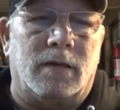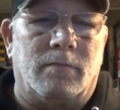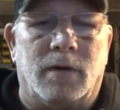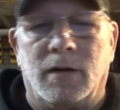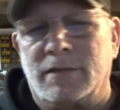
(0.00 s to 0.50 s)

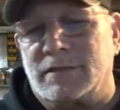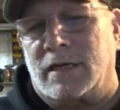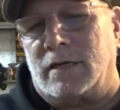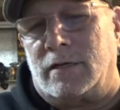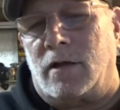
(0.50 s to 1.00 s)
Mary's
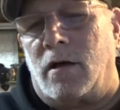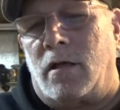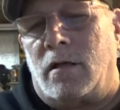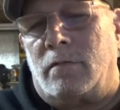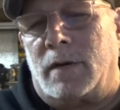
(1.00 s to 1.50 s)
getting
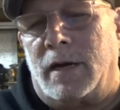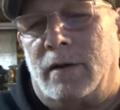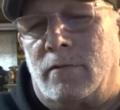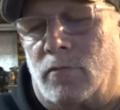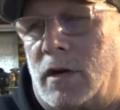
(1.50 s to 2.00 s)
all my,
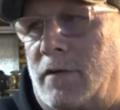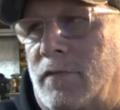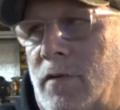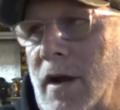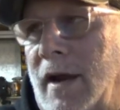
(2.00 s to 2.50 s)

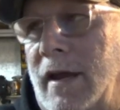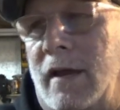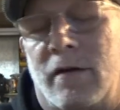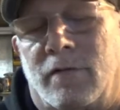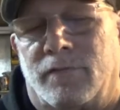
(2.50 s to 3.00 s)
whatever I
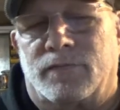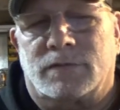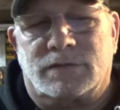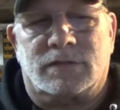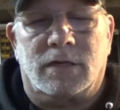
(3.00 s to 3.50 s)
have
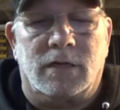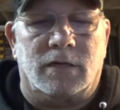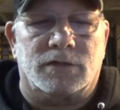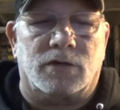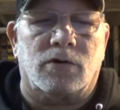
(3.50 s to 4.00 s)
is
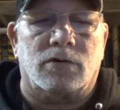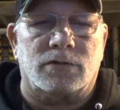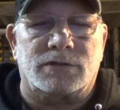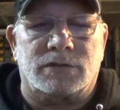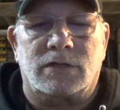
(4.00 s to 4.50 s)

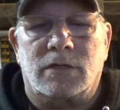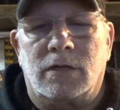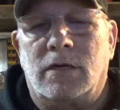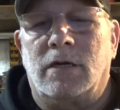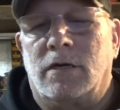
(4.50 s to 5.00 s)
hers,
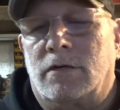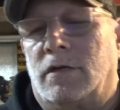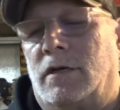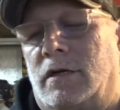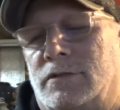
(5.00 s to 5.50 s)

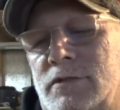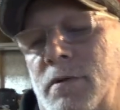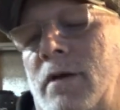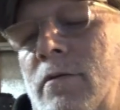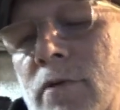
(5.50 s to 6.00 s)
and she probably will